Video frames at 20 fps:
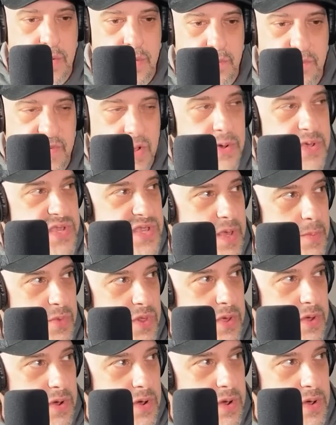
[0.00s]
very
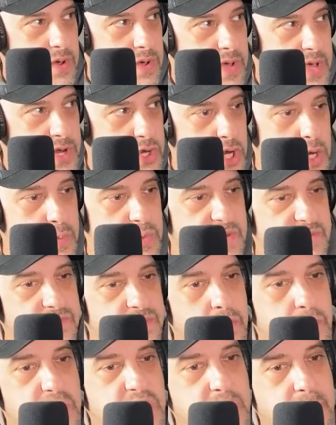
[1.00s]
similar in terms of
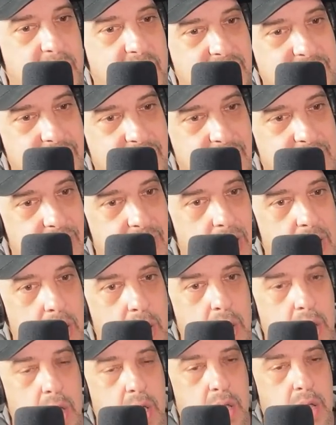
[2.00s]
the respect that he
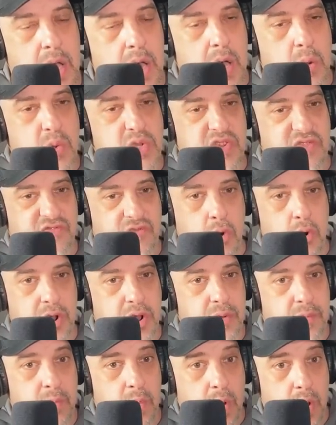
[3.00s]
uh, was
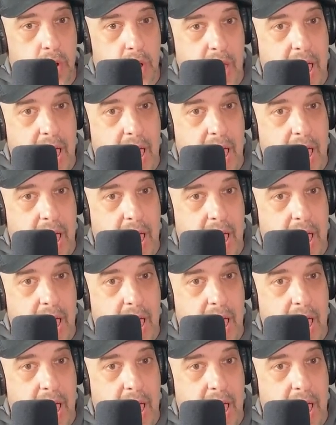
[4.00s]
afforded uh,